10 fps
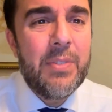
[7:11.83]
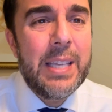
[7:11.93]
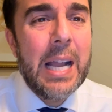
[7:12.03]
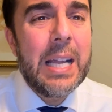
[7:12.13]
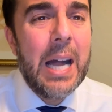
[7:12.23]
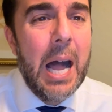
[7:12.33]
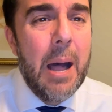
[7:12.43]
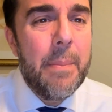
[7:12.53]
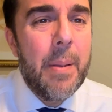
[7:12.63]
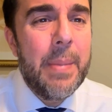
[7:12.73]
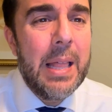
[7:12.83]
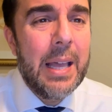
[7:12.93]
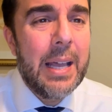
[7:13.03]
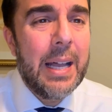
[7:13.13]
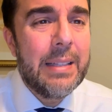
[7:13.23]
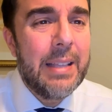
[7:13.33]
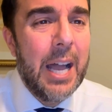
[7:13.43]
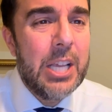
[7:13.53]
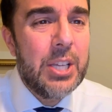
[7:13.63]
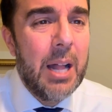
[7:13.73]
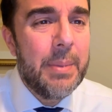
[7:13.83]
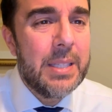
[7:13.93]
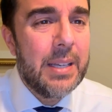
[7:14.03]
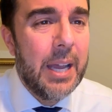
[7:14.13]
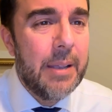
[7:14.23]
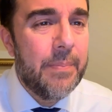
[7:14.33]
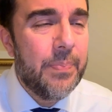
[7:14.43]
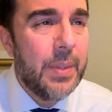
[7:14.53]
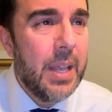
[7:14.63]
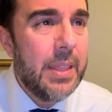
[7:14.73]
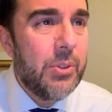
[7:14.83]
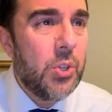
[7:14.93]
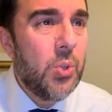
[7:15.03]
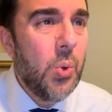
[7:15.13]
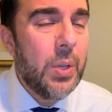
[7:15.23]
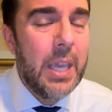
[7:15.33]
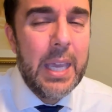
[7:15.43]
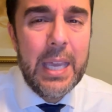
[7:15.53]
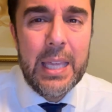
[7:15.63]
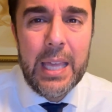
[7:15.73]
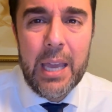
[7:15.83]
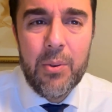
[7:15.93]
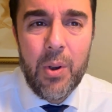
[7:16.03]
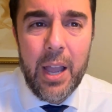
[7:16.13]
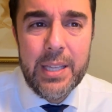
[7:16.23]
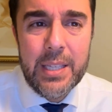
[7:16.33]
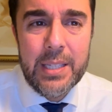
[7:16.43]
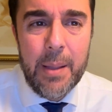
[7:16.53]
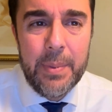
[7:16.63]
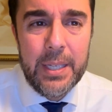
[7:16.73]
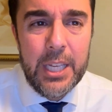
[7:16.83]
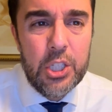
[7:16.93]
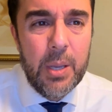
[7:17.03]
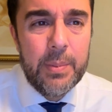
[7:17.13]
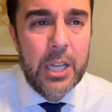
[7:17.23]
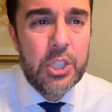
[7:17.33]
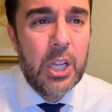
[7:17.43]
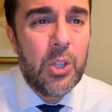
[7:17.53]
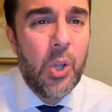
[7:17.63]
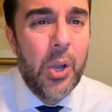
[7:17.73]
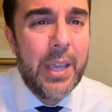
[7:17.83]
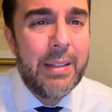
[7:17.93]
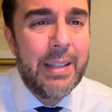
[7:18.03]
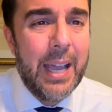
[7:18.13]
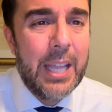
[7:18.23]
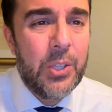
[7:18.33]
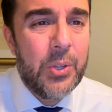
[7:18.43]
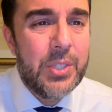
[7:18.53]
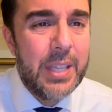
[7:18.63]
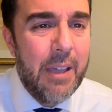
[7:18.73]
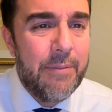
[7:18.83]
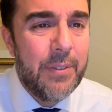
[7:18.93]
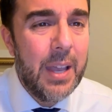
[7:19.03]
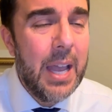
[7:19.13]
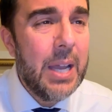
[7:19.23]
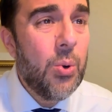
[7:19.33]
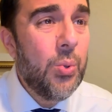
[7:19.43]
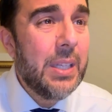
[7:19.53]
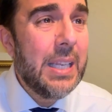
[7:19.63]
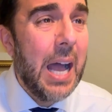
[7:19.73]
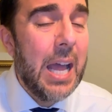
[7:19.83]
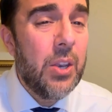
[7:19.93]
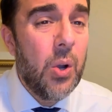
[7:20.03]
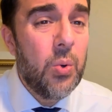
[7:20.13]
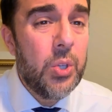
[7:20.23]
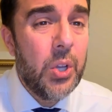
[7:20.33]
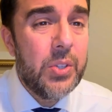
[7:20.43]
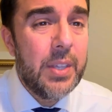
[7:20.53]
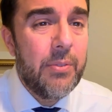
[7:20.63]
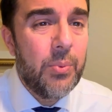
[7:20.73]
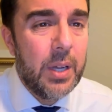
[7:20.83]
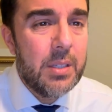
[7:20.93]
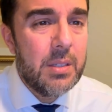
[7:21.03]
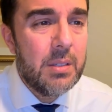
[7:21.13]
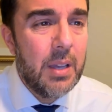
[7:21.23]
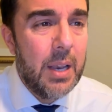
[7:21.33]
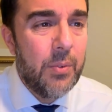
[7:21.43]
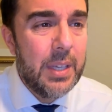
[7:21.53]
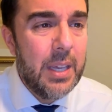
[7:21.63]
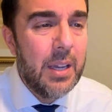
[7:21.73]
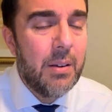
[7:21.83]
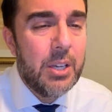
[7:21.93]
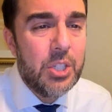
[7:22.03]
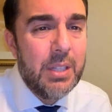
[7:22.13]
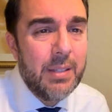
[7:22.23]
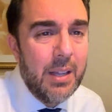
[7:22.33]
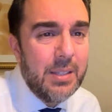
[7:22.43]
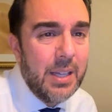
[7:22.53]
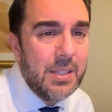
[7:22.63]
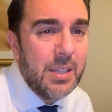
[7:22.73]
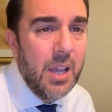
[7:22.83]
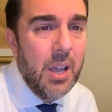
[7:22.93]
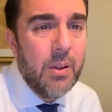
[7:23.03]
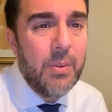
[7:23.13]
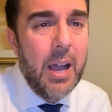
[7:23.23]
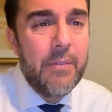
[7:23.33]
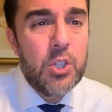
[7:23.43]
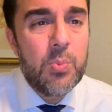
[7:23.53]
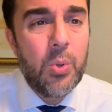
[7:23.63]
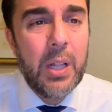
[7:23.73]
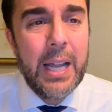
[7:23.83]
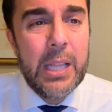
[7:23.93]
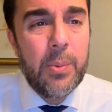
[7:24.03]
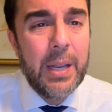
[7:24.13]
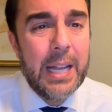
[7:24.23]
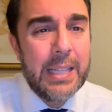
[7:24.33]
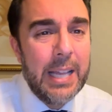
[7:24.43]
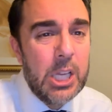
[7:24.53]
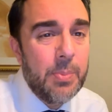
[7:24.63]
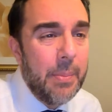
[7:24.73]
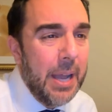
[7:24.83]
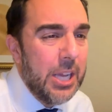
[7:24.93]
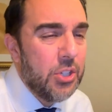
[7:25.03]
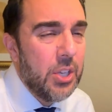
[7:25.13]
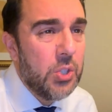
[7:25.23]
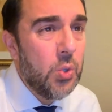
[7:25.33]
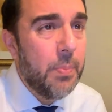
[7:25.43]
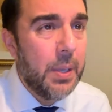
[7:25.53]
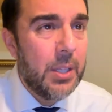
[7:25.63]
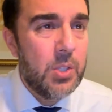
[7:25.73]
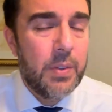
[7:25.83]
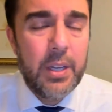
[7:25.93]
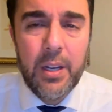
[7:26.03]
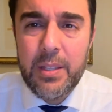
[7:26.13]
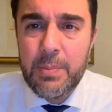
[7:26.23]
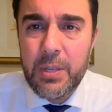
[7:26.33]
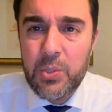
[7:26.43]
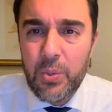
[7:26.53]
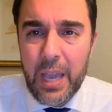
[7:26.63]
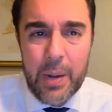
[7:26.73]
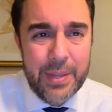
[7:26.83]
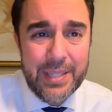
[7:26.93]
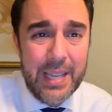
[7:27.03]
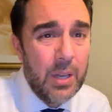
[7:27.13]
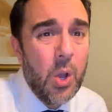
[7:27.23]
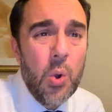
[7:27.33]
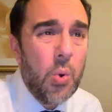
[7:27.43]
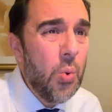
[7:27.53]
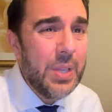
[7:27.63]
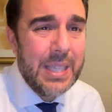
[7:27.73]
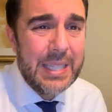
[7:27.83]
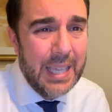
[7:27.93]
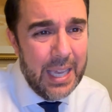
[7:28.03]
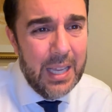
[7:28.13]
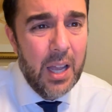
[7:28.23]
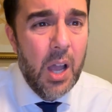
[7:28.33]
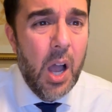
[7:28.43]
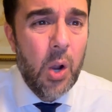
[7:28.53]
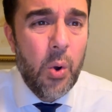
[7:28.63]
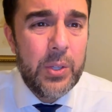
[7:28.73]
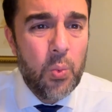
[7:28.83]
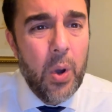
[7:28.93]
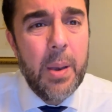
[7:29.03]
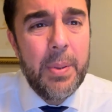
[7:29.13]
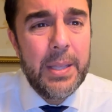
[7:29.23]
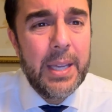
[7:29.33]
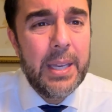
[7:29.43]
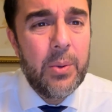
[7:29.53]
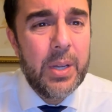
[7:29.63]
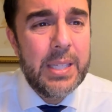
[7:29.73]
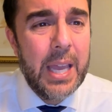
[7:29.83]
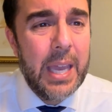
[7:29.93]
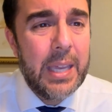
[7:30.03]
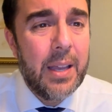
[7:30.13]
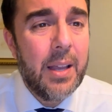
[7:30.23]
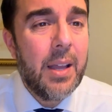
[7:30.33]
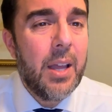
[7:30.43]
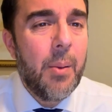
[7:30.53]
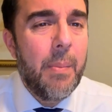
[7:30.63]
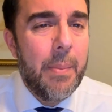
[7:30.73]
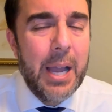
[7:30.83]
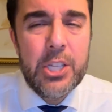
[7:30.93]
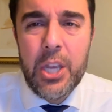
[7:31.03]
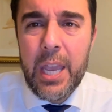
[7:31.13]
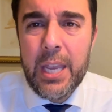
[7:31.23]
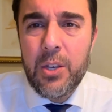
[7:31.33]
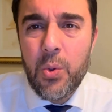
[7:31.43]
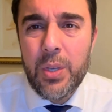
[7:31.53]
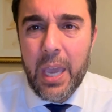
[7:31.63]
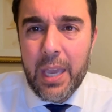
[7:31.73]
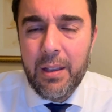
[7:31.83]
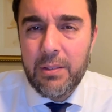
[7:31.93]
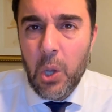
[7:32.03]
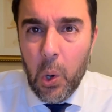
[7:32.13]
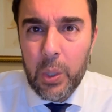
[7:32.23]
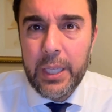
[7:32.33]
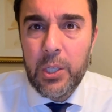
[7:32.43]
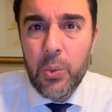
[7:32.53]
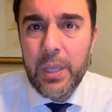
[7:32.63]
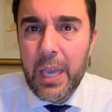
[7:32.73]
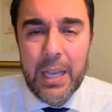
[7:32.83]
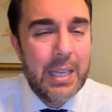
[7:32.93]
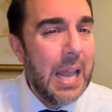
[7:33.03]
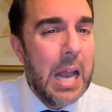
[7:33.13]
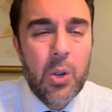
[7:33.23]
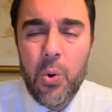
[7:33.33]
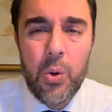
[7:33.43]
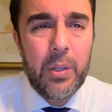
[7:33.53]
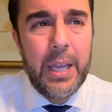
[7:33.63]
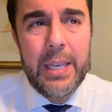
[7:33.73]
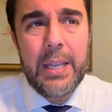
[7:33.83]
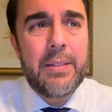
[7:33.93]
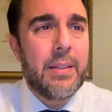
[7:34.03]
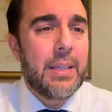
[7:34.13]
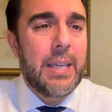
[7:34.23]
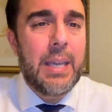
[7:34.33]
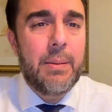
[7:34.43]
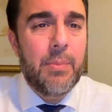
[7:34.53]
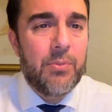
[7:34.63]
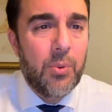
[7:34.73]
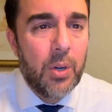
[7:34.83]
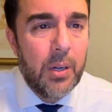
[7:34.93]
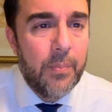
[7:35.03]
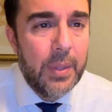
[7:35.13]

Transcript: Vayakam melech chadash al Mitzrayim. There's a new king that rises up in Egypt. Asher lo yada et Yosef who did not know who Yosef was. And over here, Rashi tells us, Rab Shmuel Chadash Mamash. There's two opinions over here in this pasuk. How do we understand who is this king? According to one opinion, it was a Mamash, a new king, a totally new king, not correlated to the king before.